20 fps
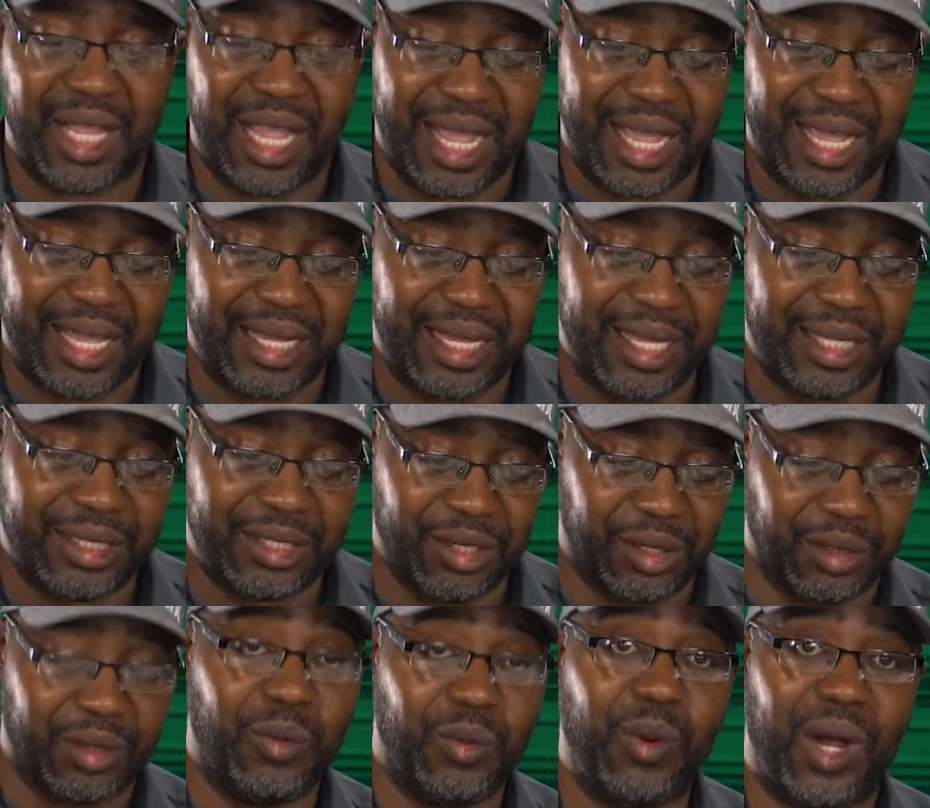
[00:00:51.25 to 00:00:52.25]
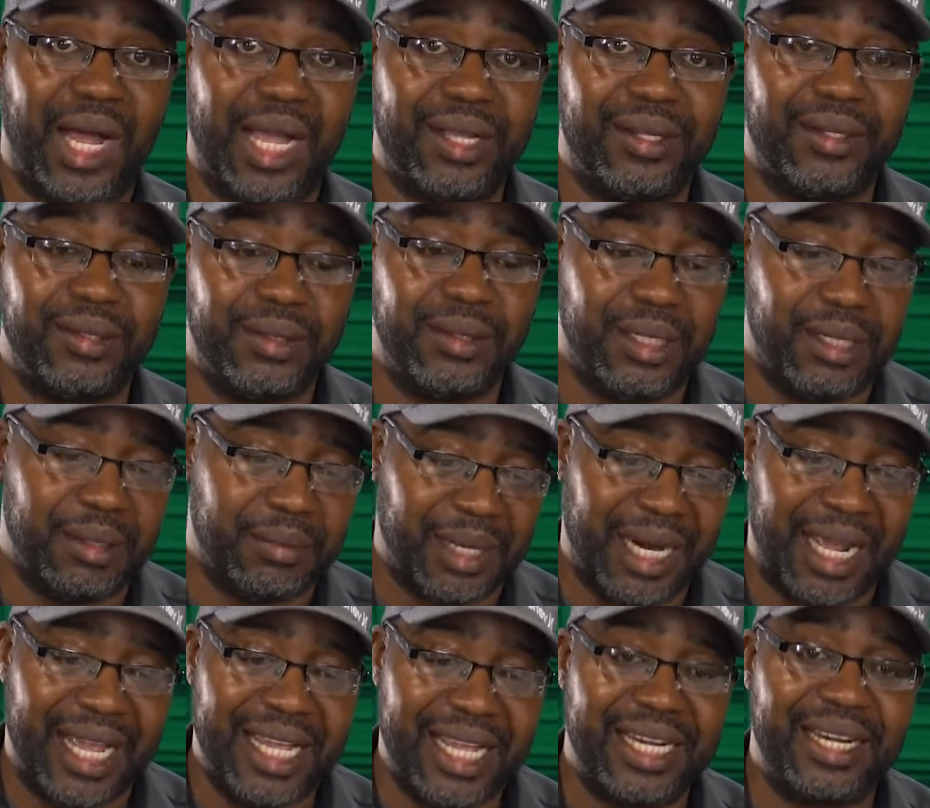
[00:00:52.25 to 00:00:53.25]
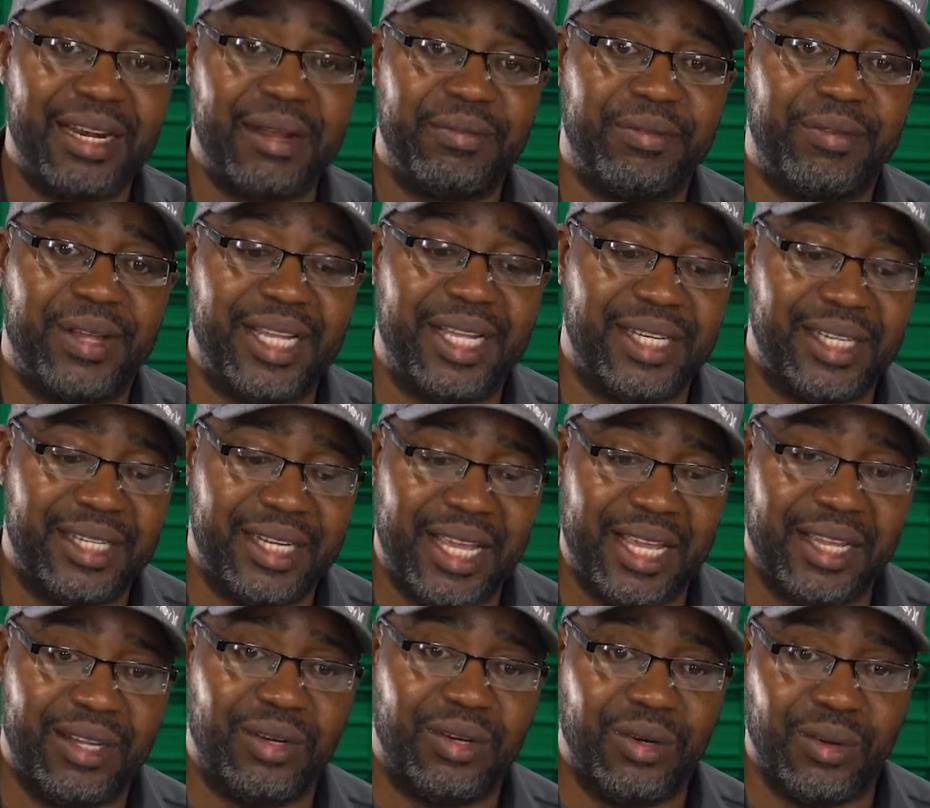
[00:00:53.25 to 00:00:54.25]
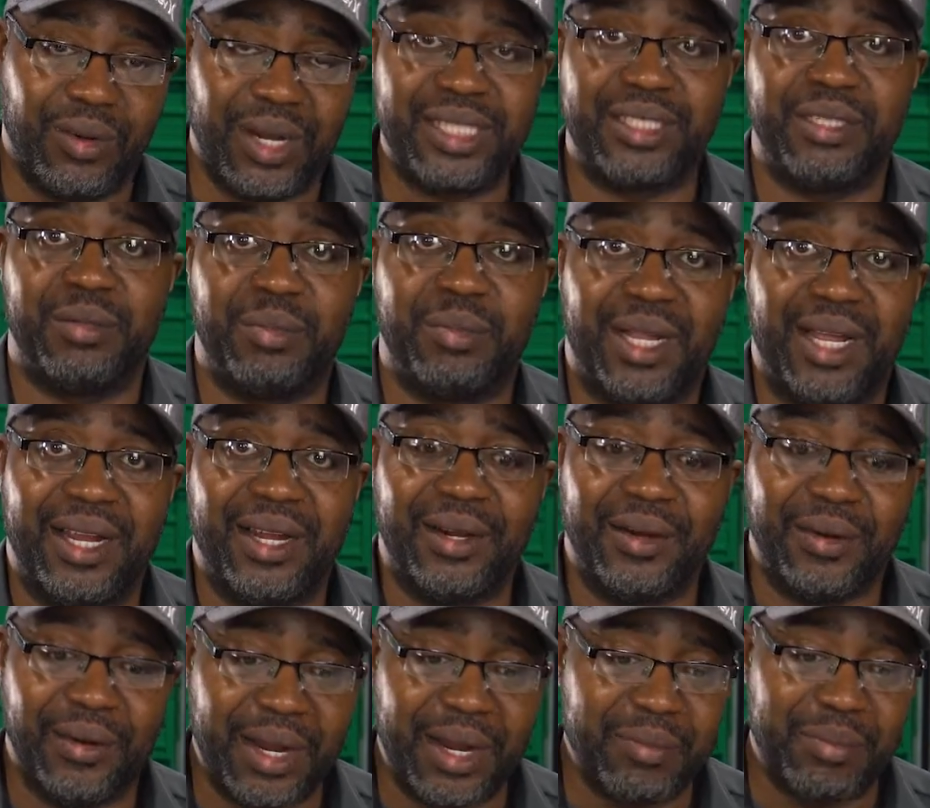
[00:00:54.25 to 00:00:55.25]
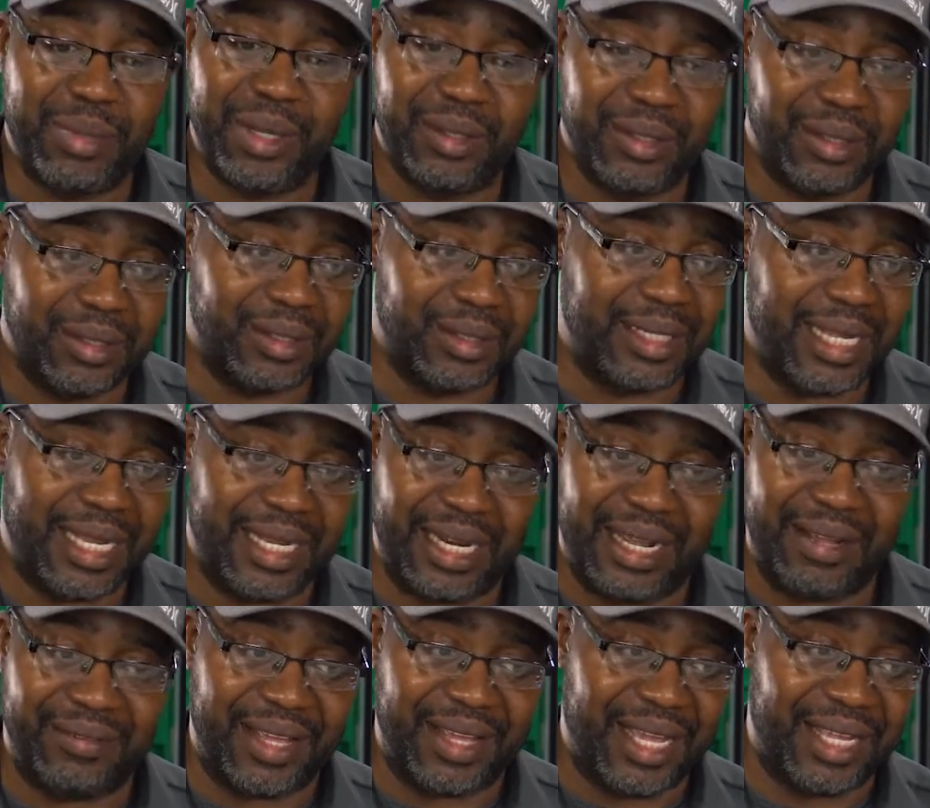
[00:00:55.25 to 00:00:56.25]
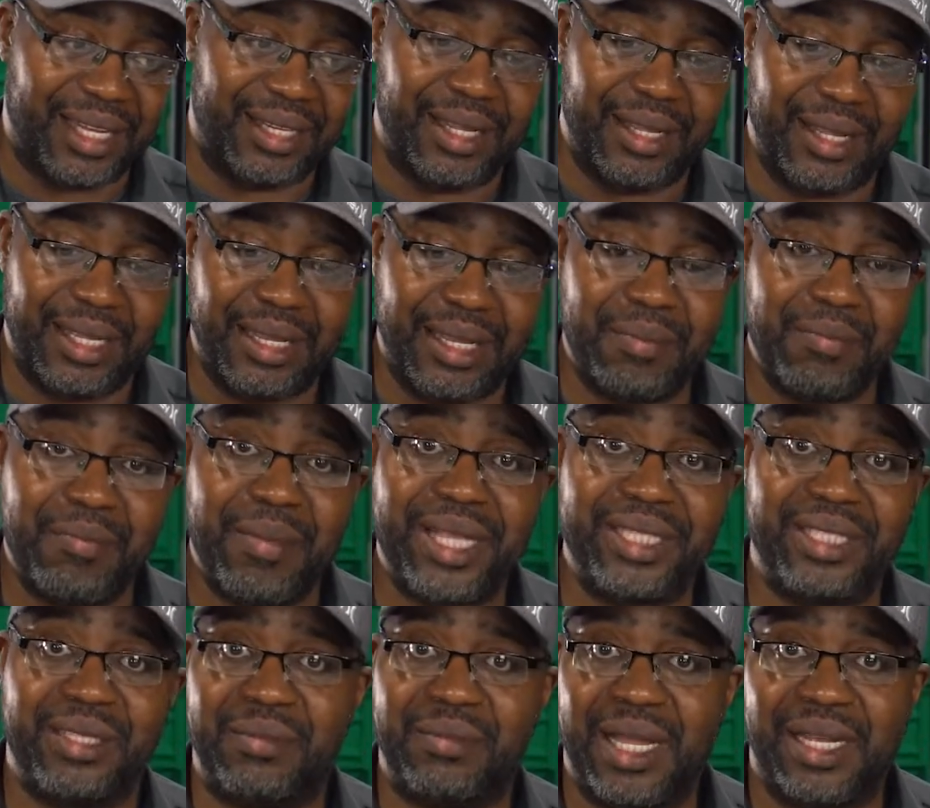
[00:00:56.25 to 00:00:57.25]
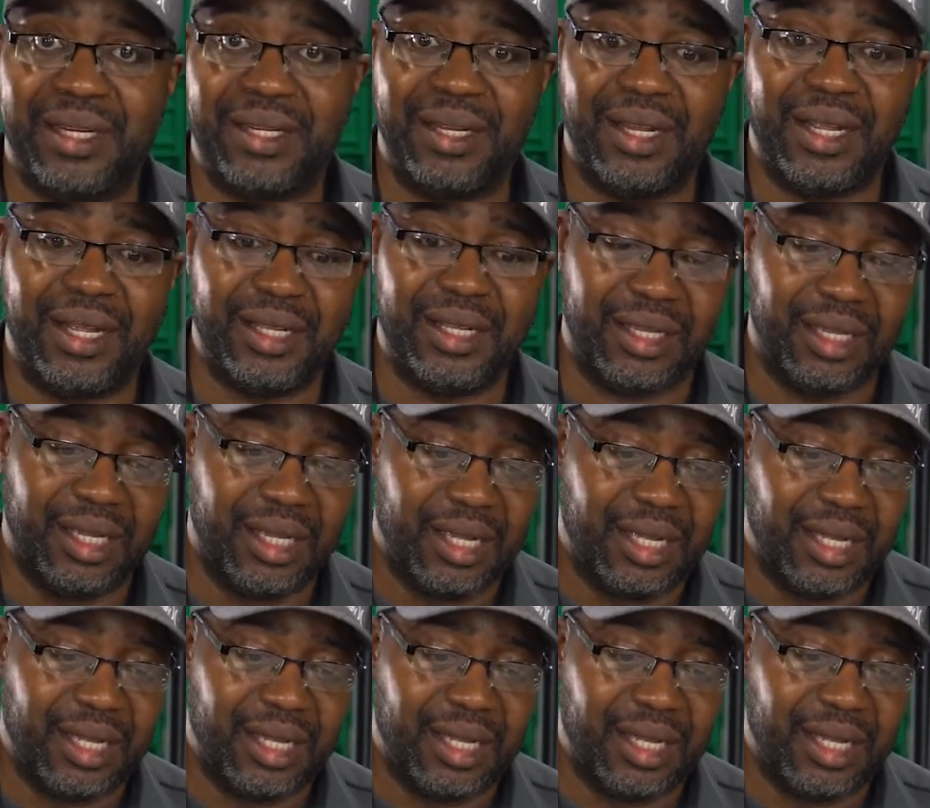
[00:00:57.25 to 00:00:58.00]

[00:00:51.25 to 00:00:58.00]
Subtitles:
It took a while, but I ended up finding a great supplier, great builder that I've had an immense amount of luck